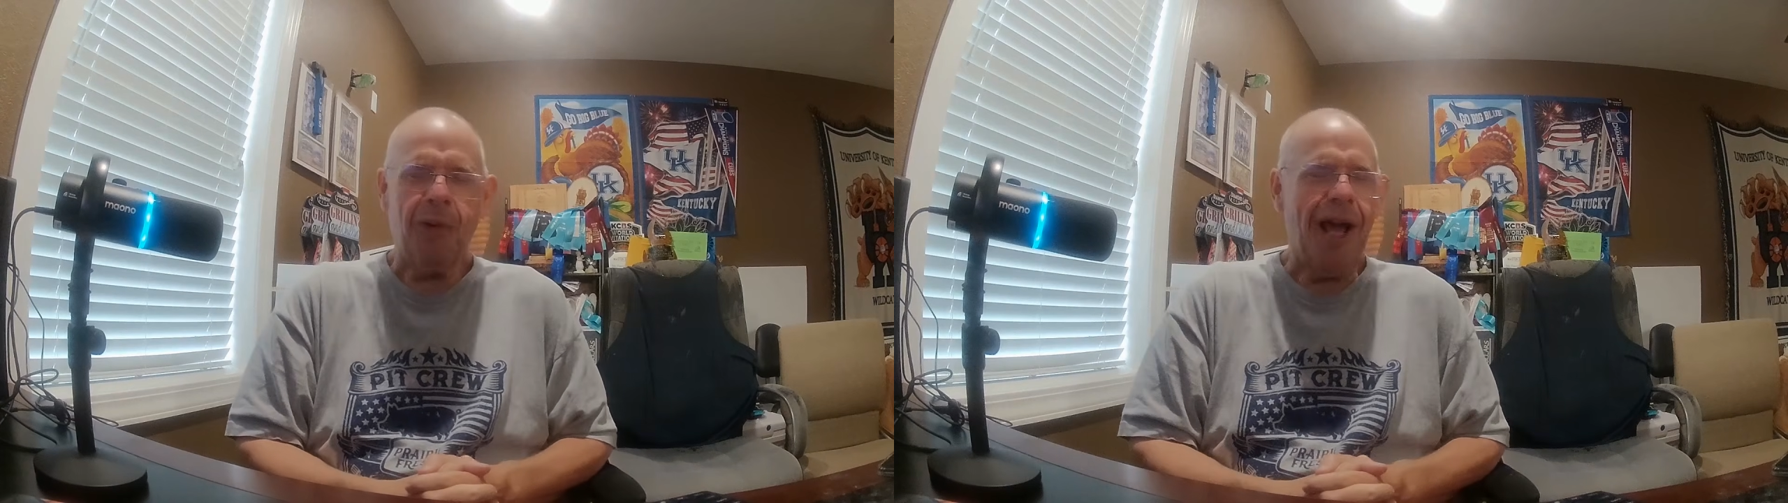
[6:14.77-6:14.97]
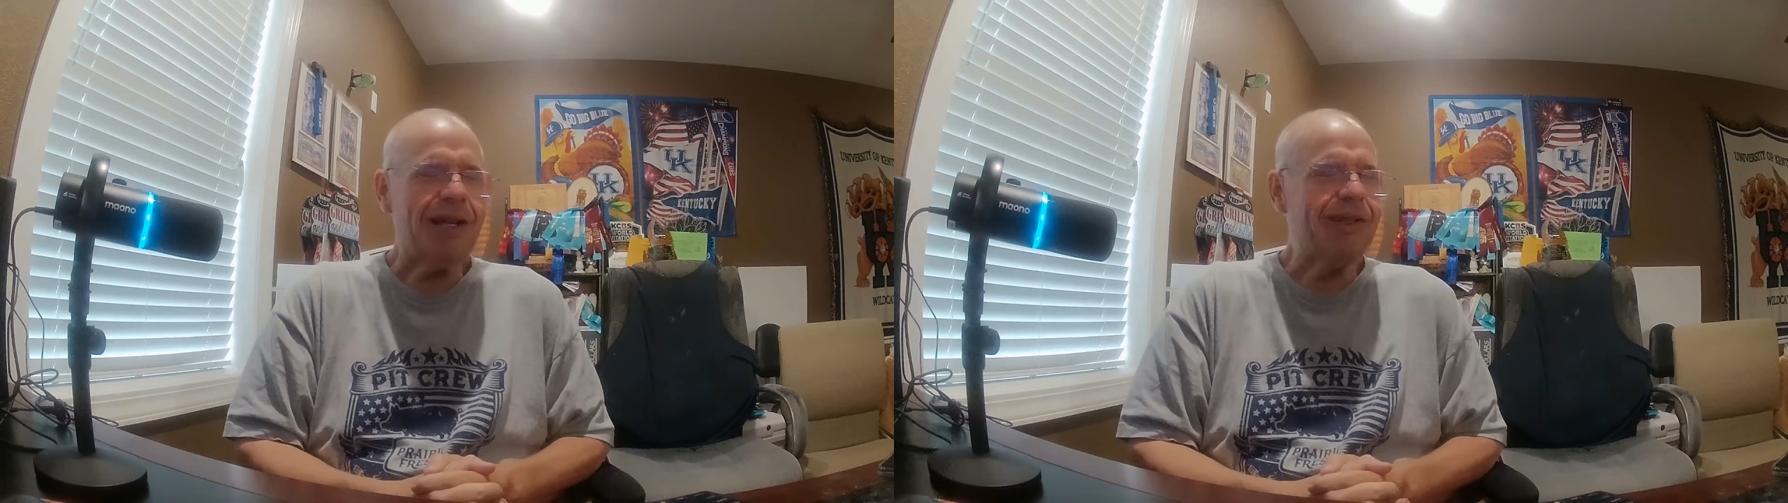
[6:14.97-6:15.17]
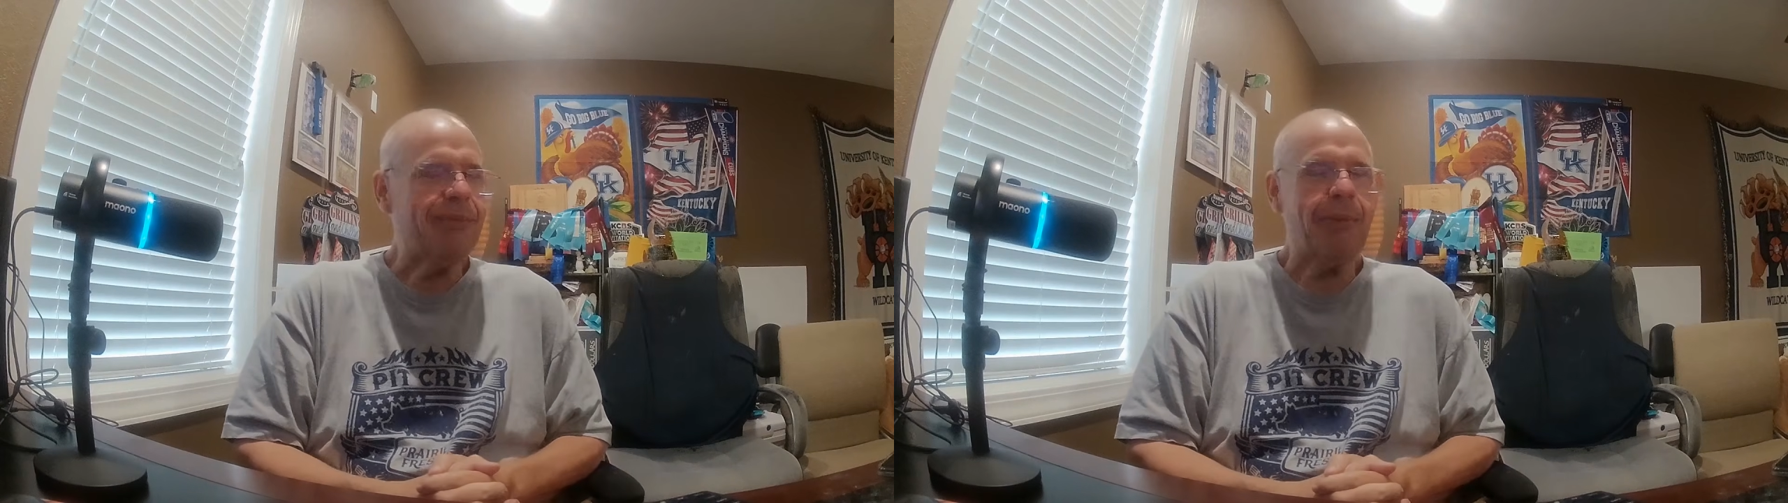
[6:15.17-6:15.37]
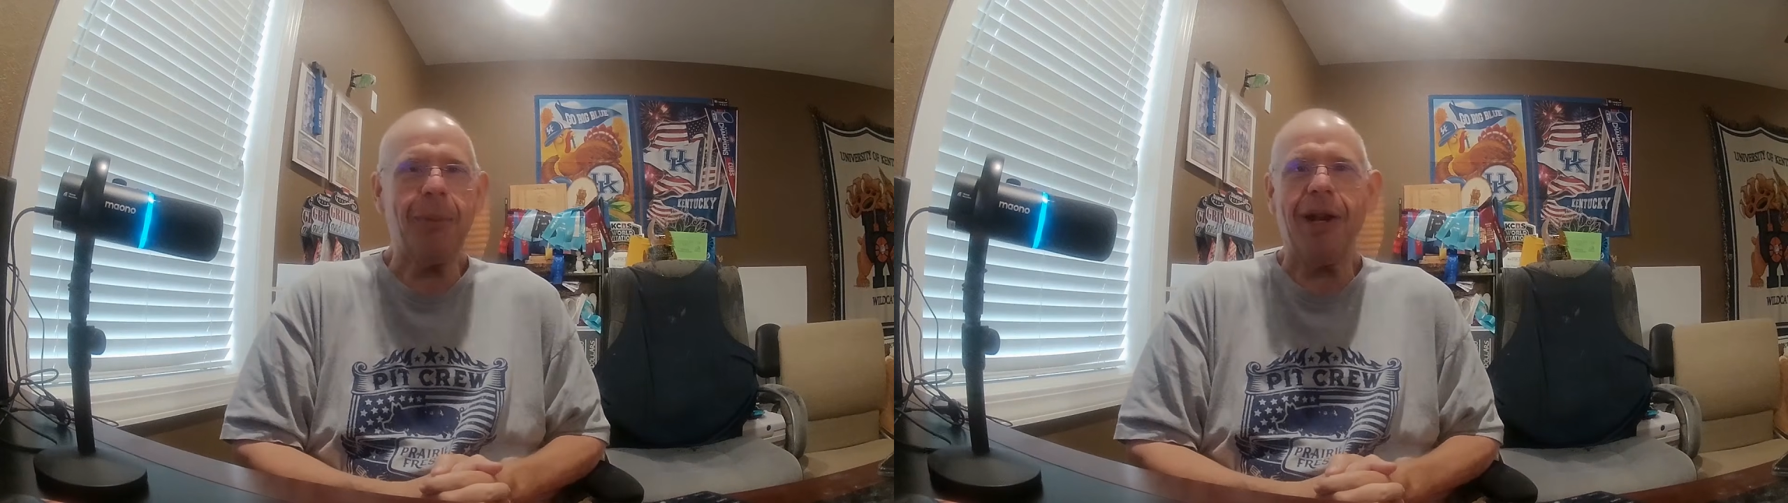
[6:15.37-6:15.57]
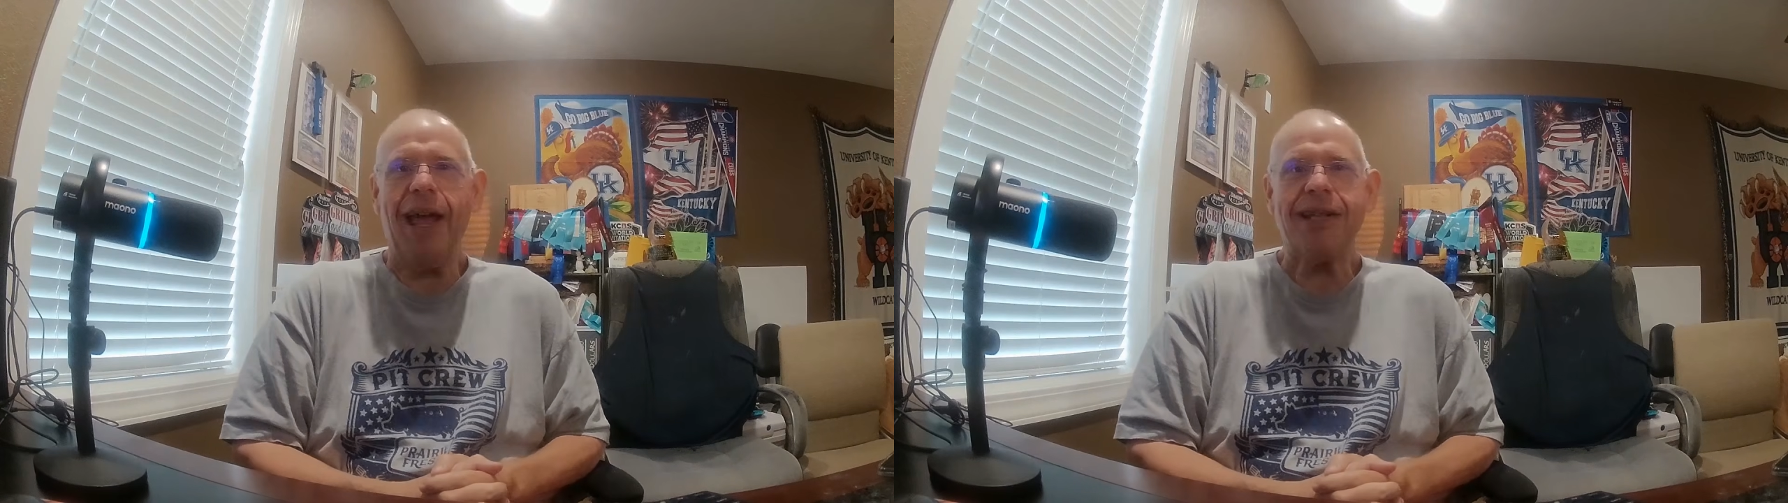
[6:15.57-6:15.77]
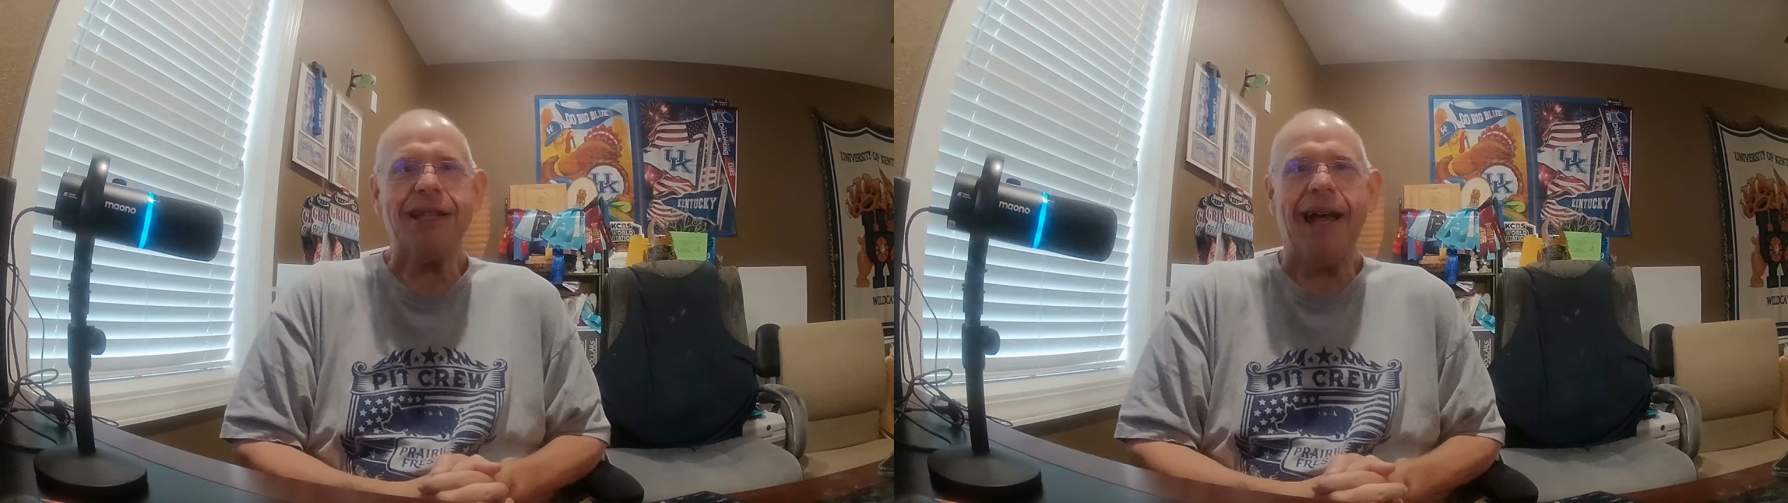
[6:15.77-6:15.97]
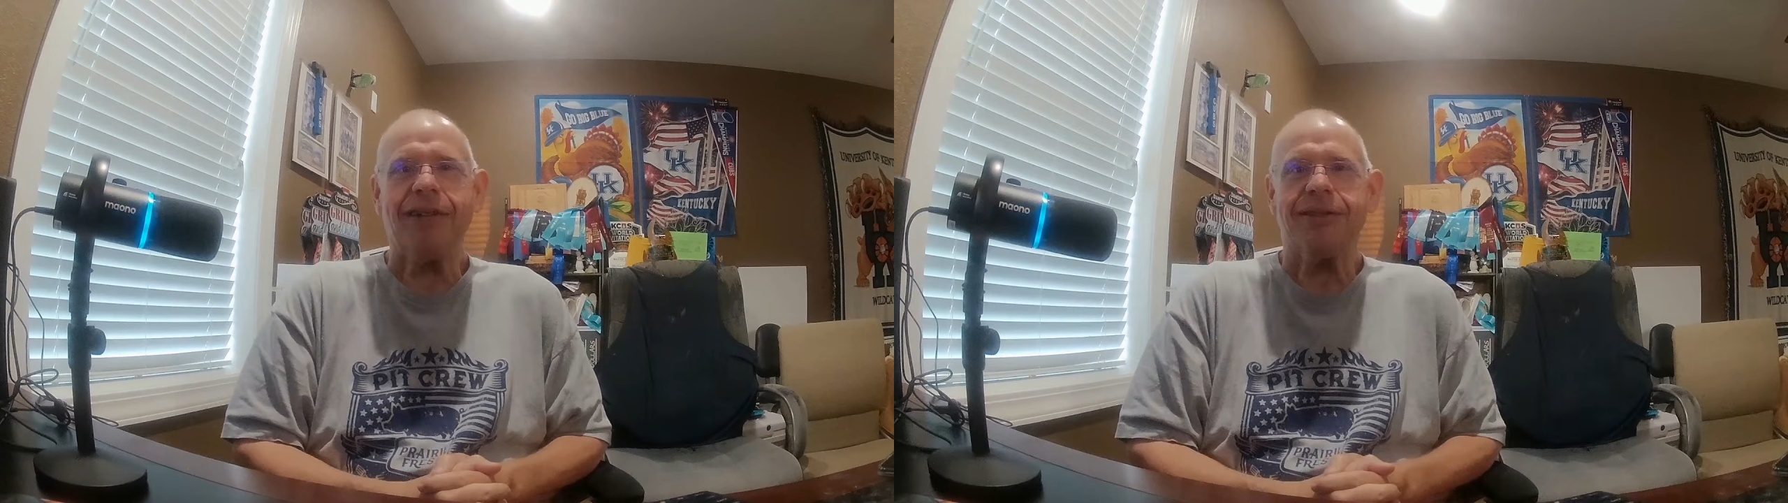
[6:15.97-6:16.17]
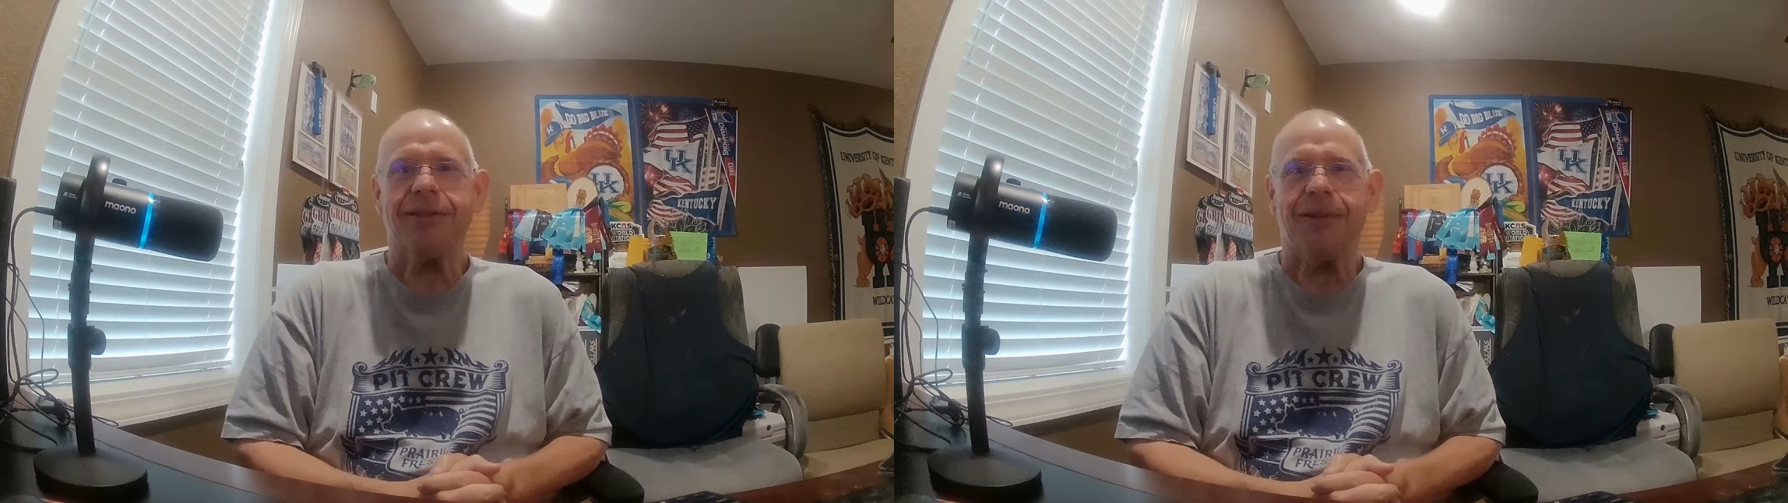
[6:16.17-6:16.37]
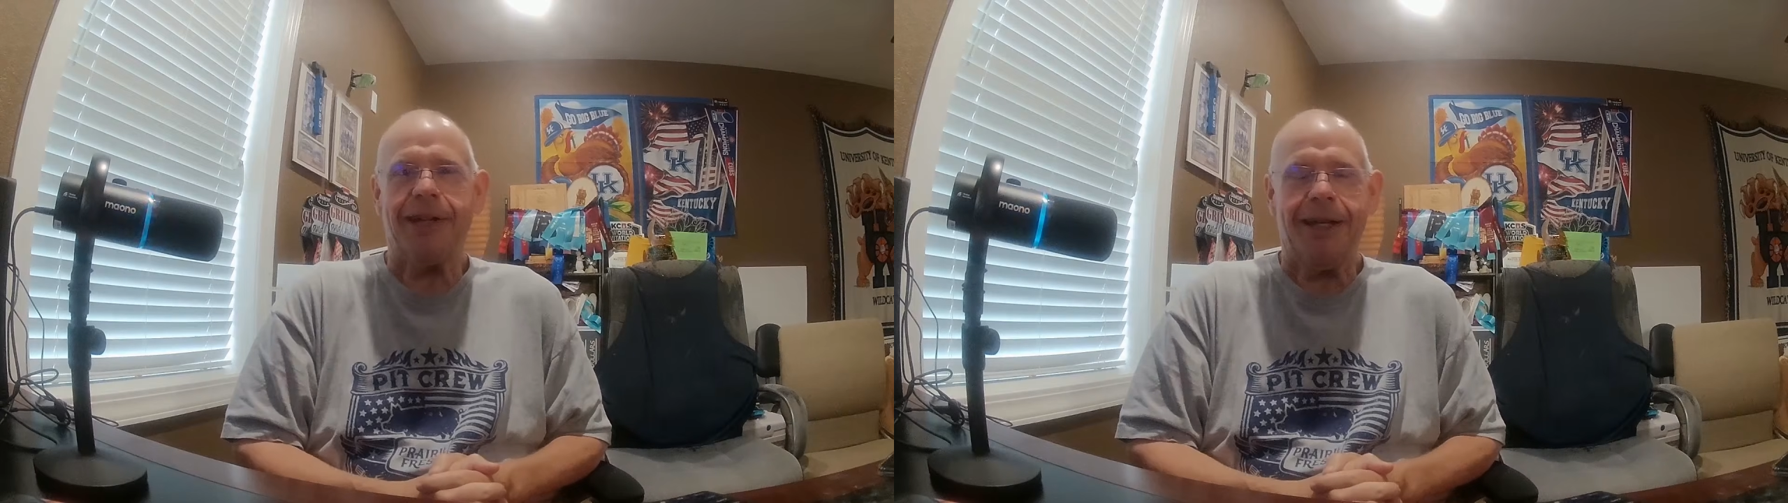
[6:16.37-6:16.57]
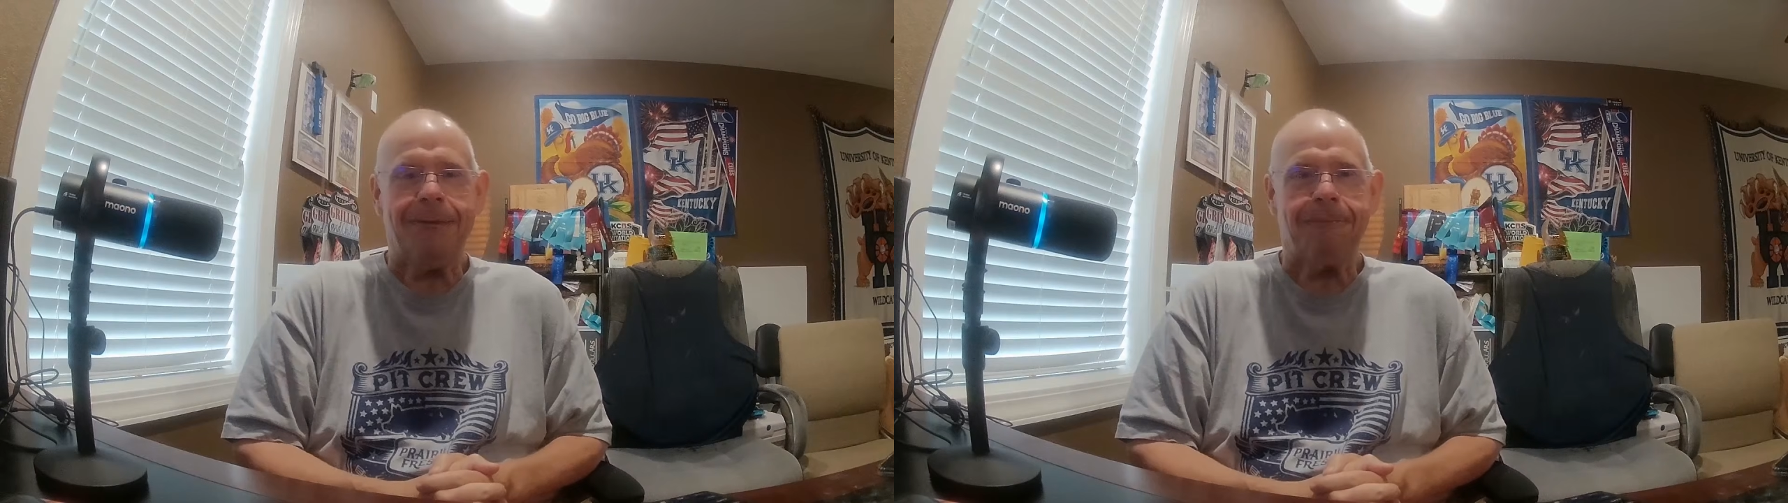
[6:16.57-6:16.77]
rocks in from a glass house,
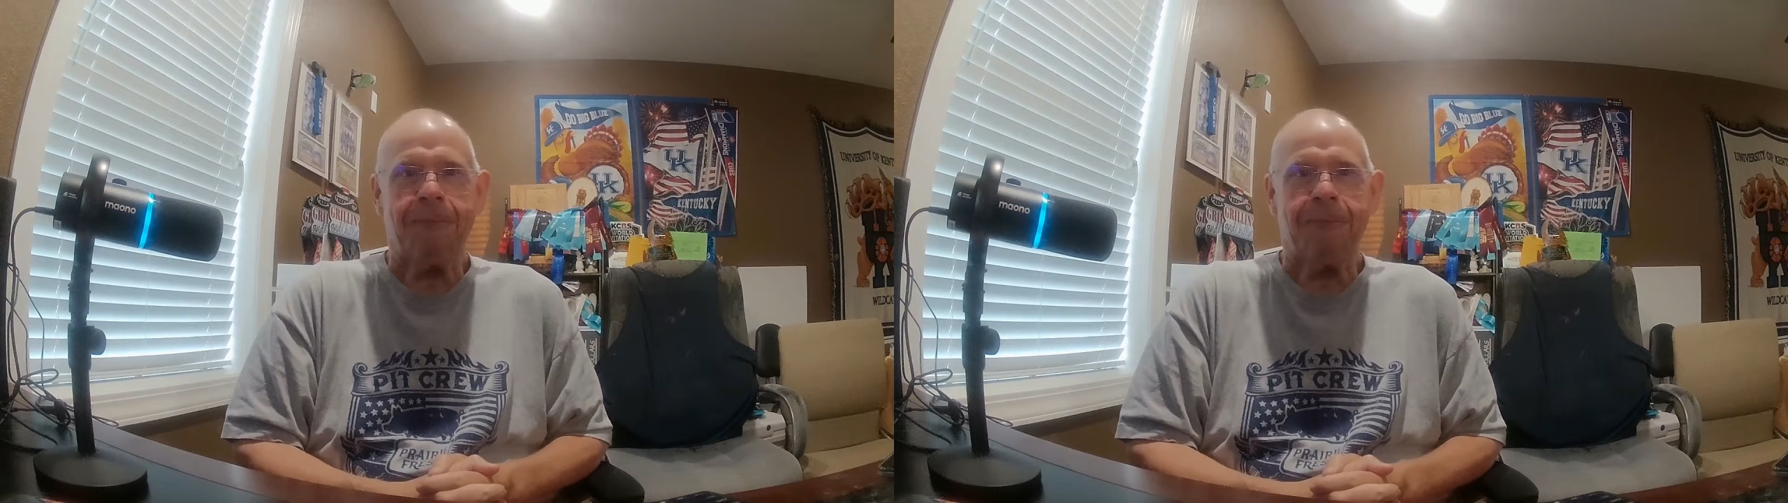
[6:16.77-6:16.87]
okay?